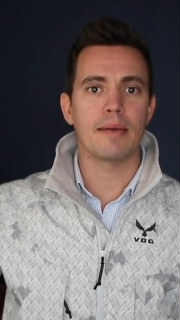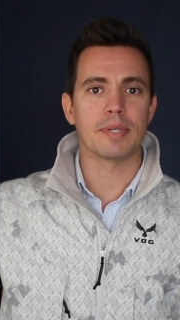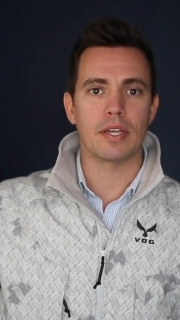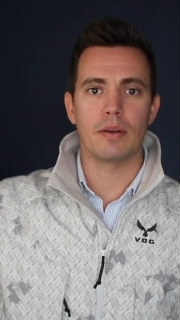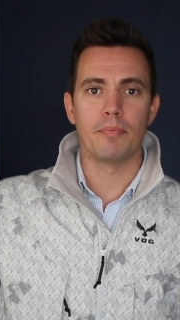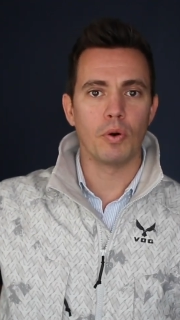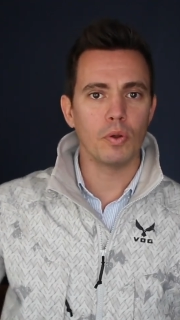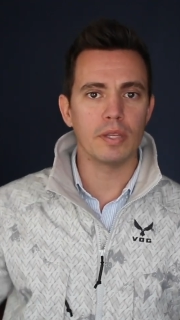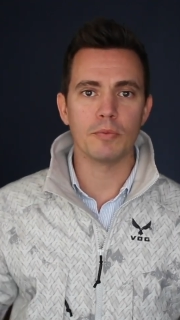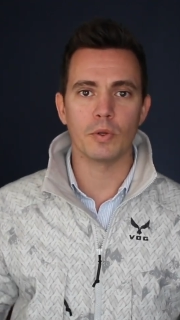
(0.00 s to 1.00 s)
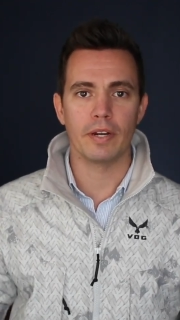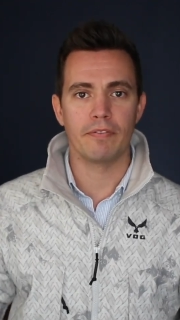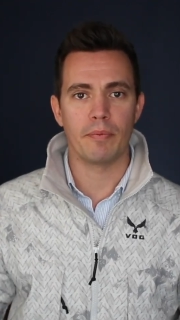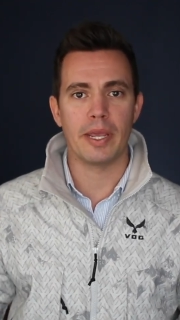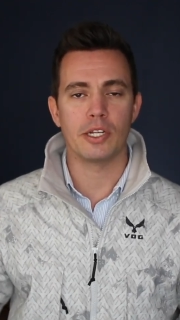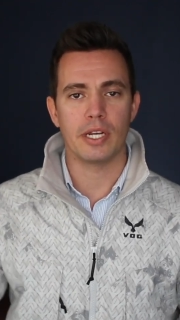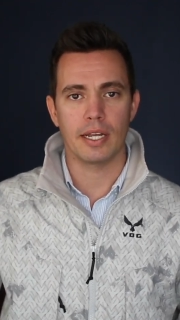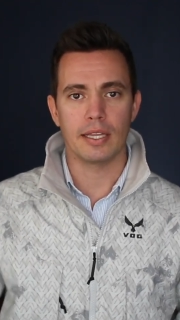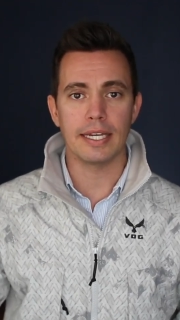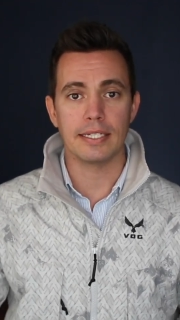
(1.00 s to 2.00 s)
Amazon and pulling more information
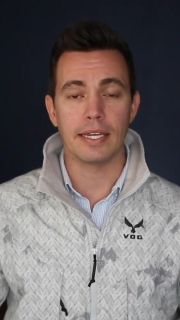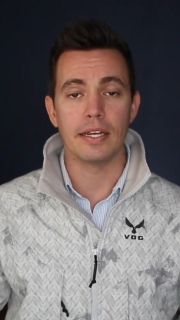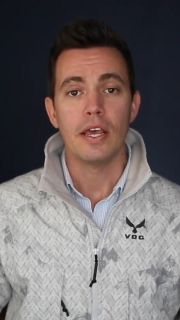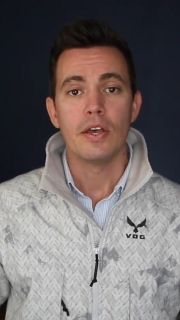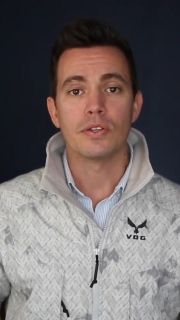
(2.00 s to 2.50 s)
and collecting it